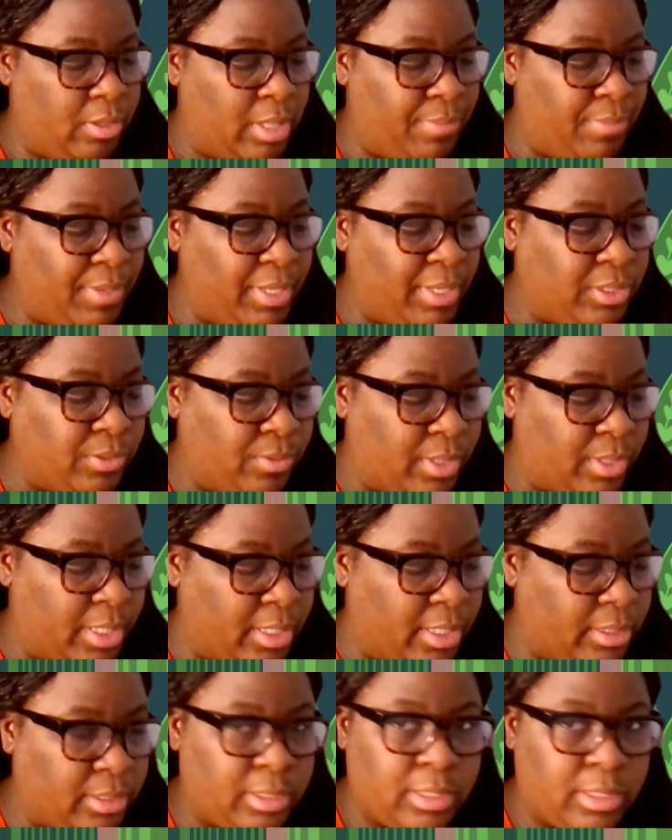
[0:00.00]
So let me
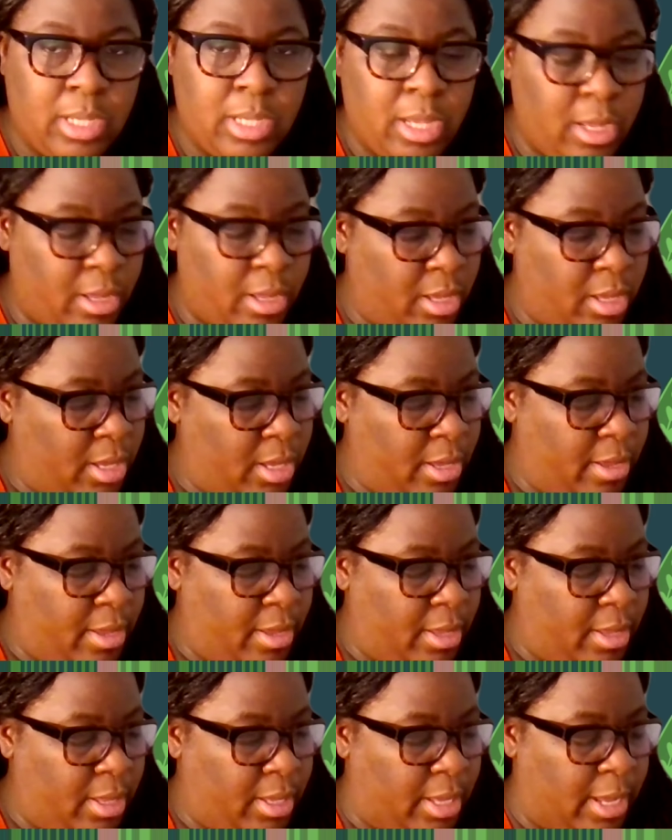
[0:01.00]
do this.
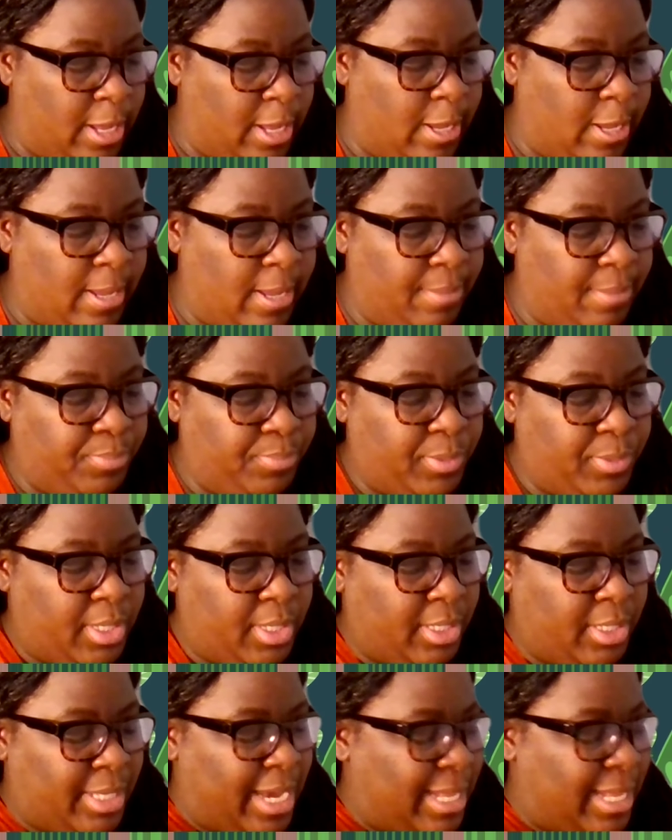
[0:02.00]

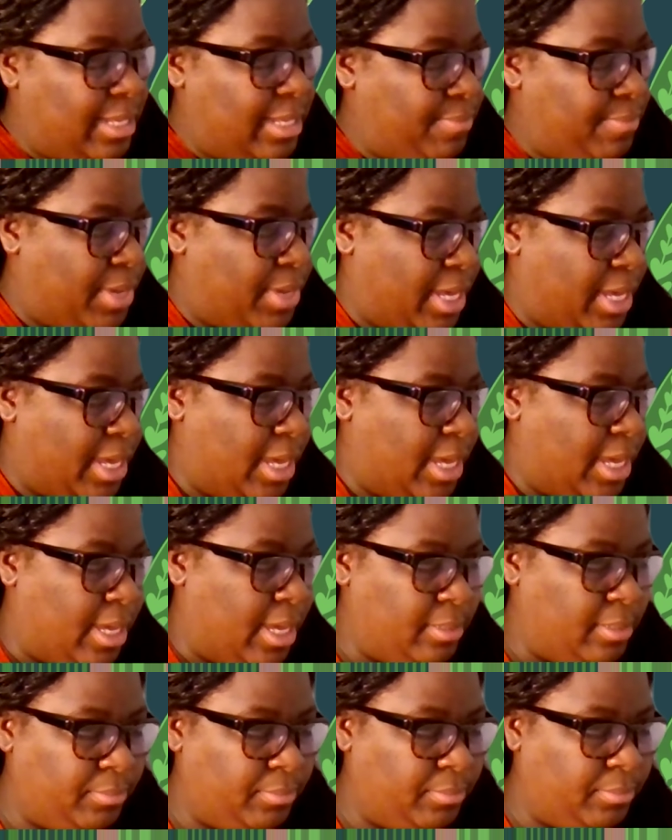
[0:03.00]
Galley
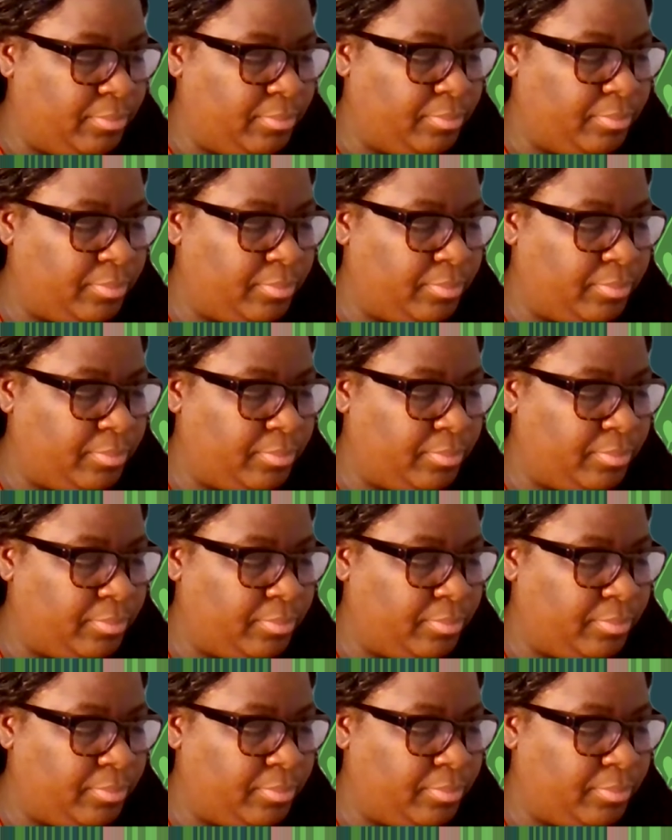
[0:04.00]
Bay